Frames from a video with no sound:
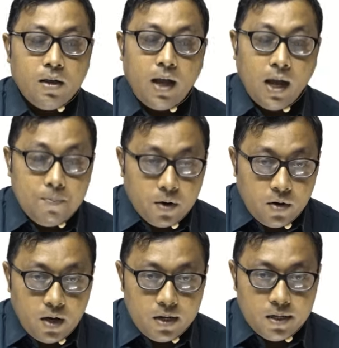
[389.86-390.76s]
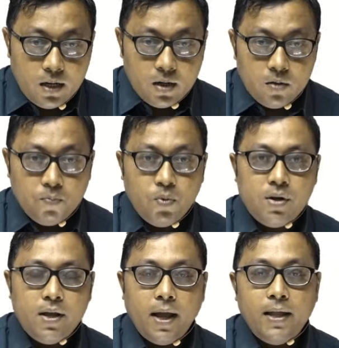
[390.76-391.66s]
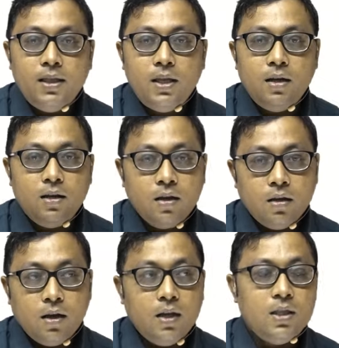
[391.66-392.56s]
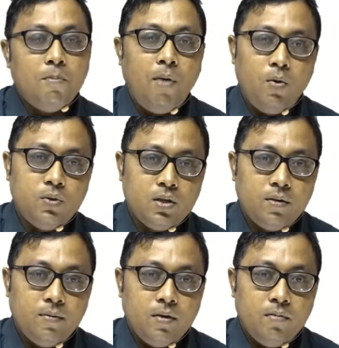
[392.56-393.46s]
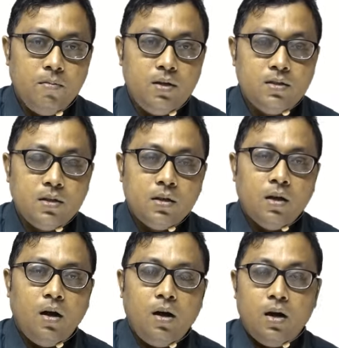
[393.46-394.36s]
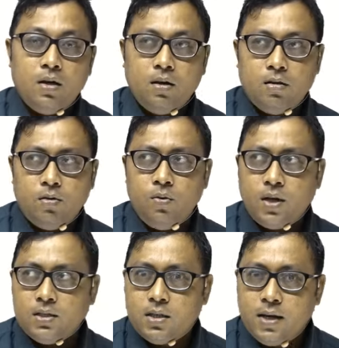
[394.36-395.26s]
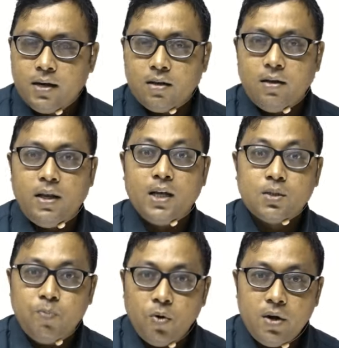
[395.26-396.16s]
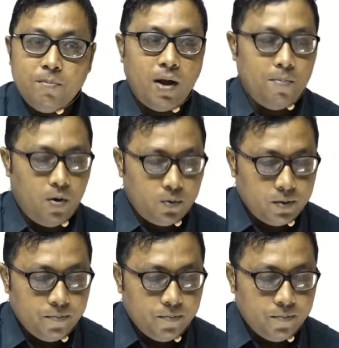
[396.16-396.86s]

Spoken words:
Hyperorality, putting anything in the mouth, means we can say that exploring by mouth.